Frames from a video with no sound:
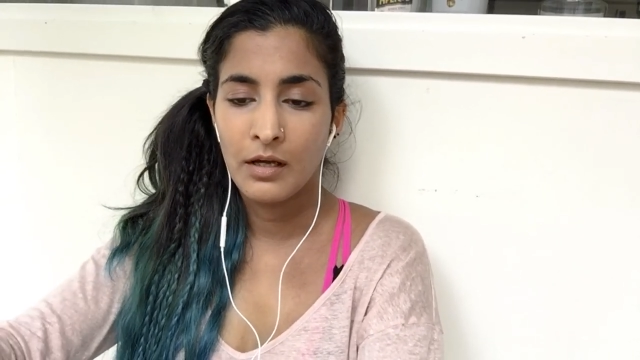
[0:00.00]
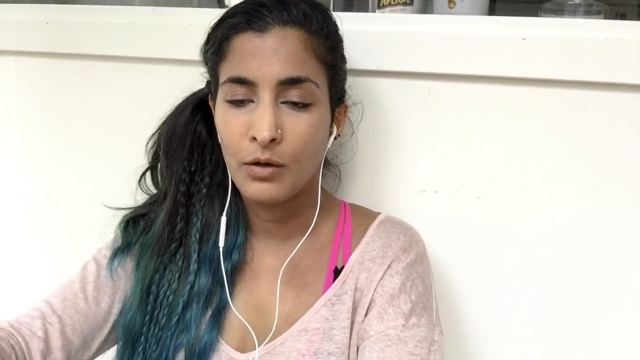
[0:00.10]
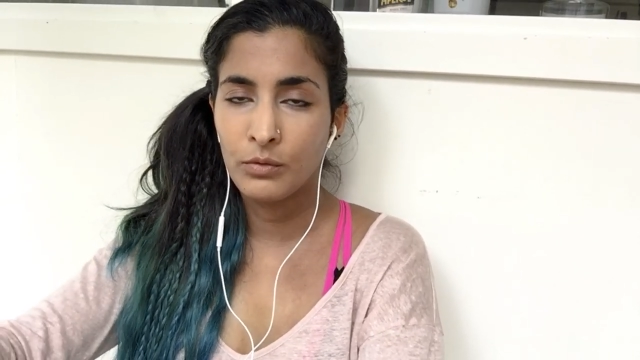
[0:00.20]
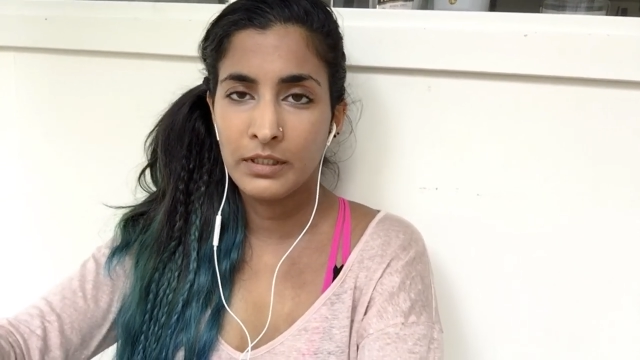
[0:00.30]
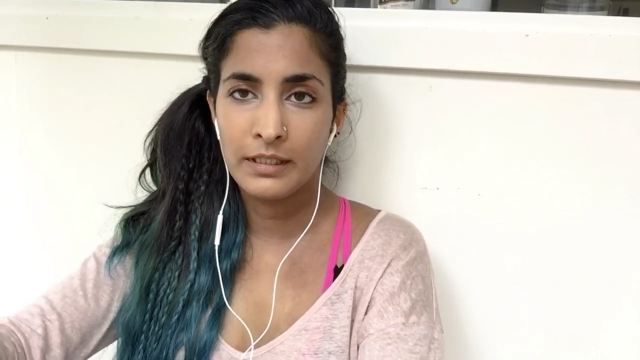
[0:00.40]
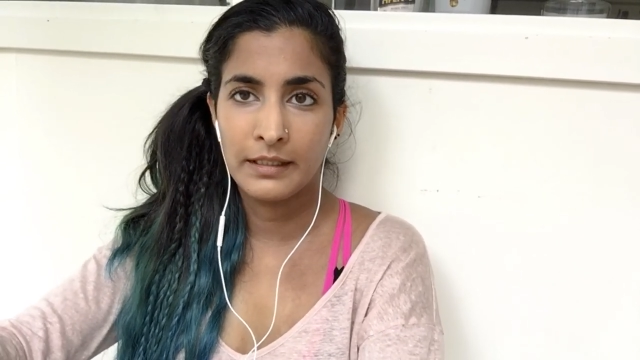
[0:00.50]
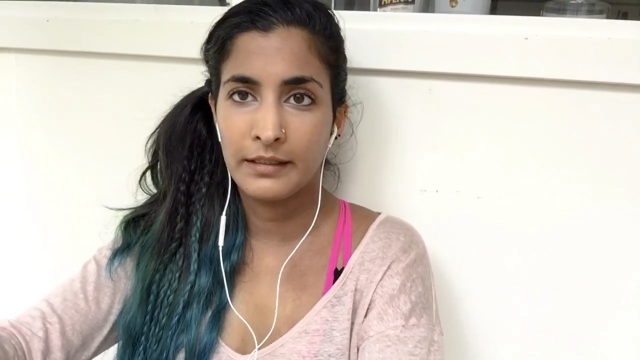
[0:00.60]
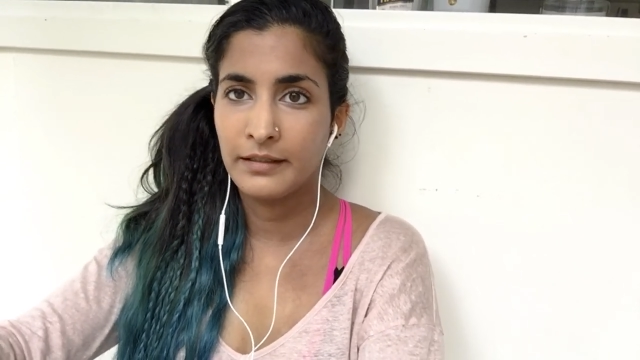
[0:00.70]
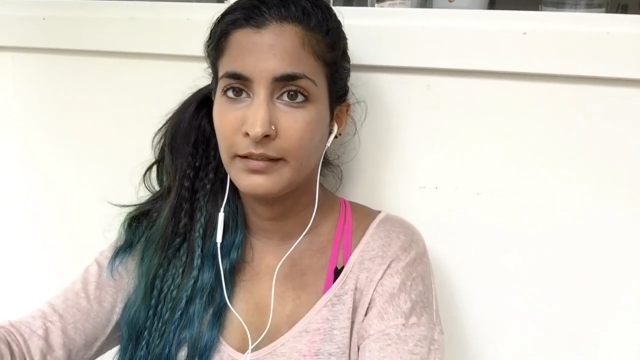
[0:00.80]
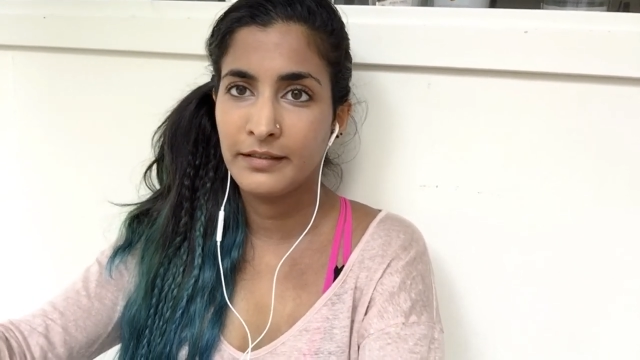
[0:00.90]
Only like,
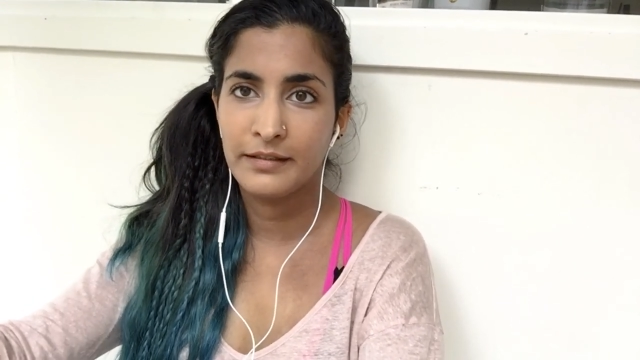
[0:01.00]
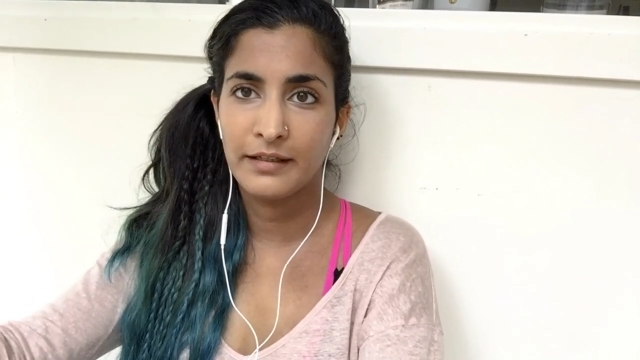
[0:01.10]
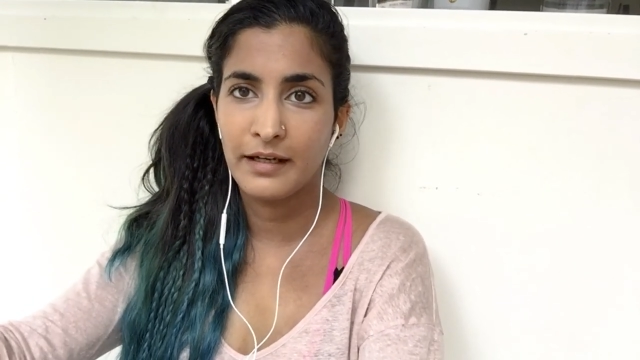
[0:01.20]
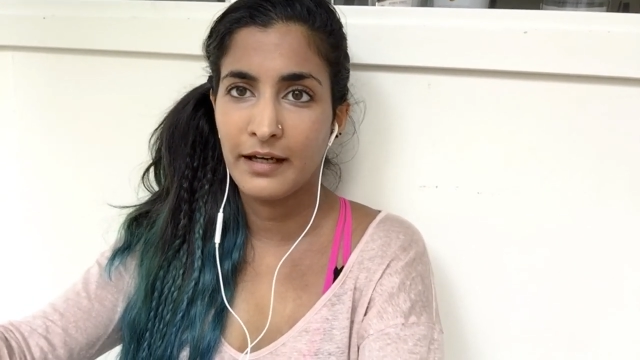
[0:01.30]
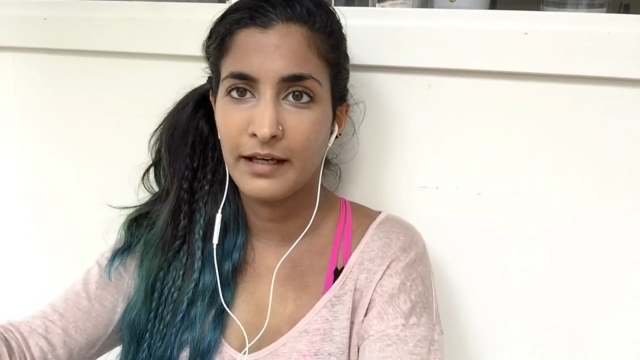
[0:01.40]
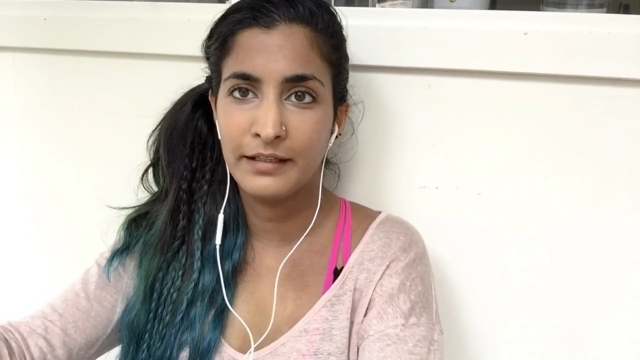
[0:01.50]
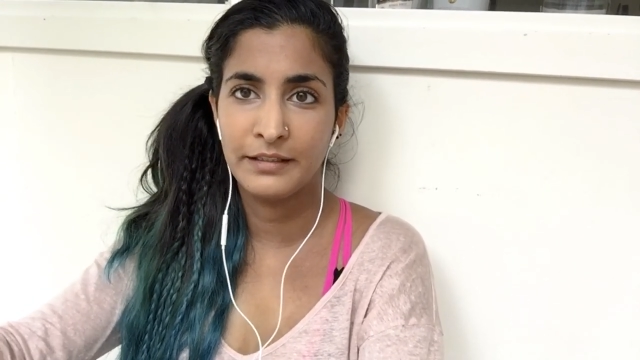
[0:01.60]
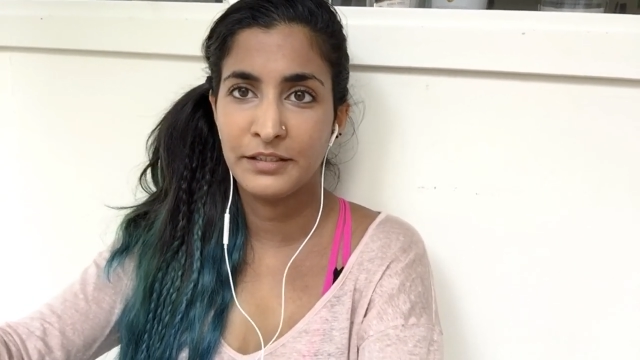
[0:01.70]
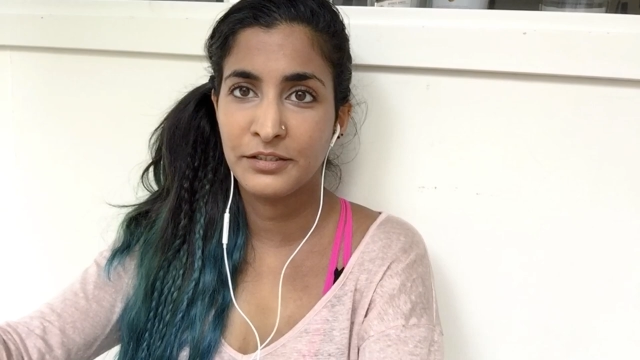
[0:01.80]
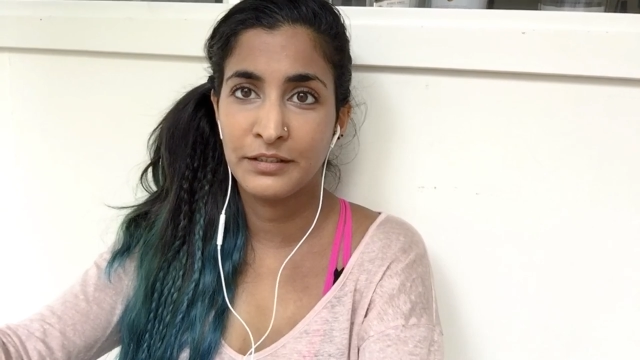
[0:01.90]
I
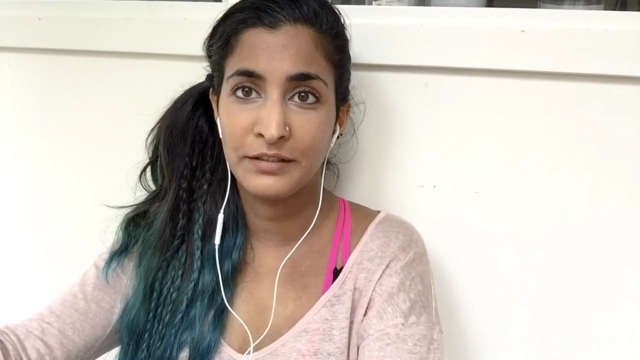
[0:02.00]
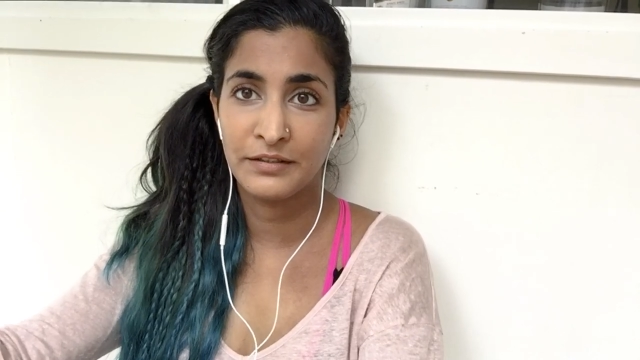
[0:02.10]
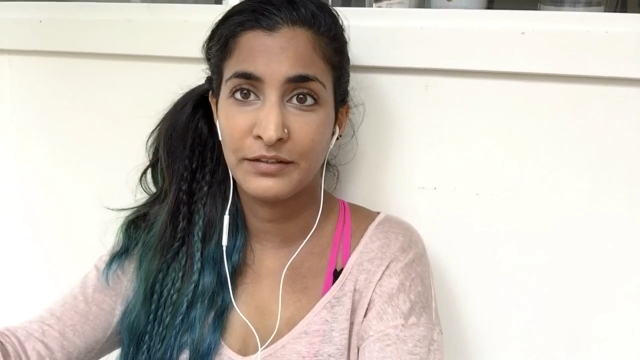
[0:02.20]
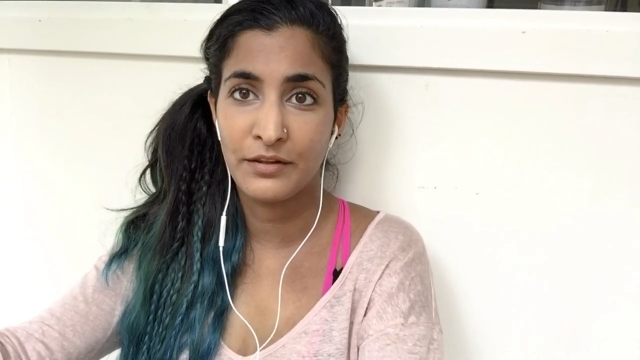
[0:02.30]
initially